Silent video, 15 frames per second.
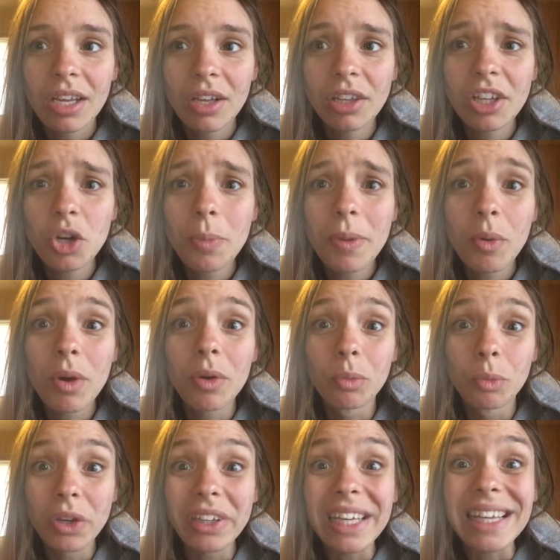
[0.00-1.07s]
a little bit what
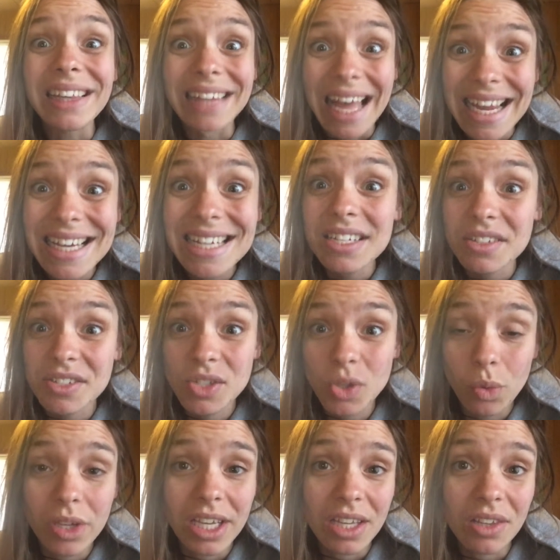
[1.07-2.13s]
really light
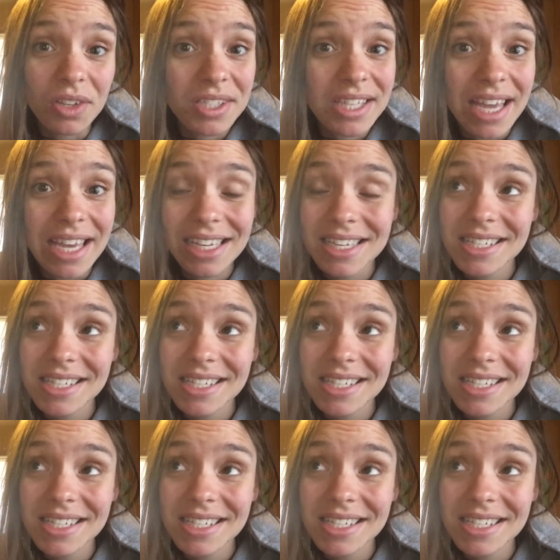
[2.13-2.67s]
schooling looks like,